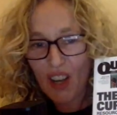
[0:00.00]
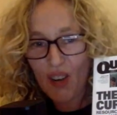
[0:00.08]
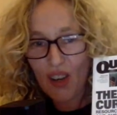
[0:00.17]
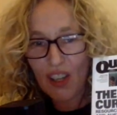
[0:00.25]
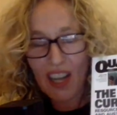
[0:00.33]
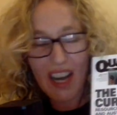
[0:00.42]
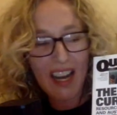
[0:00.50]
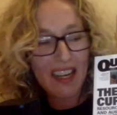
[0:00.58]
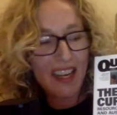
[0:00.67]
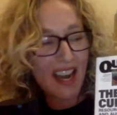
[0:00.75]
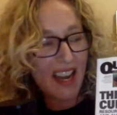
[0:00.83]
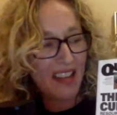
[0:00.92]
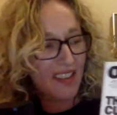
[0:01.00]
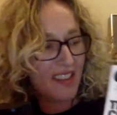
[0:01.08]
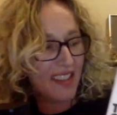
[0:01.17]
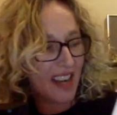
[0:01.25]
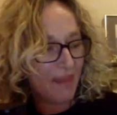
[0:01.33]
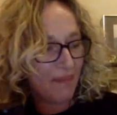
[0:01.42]
Go online
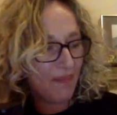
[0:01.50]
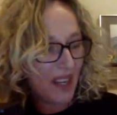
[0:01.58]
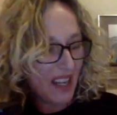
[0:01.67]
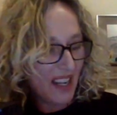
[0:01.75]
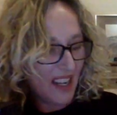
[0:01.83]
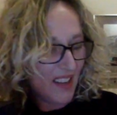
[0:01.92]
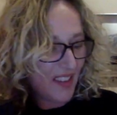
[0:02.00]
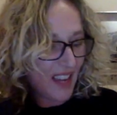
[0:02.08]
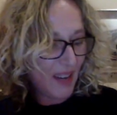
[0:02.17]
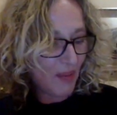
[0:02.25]
and they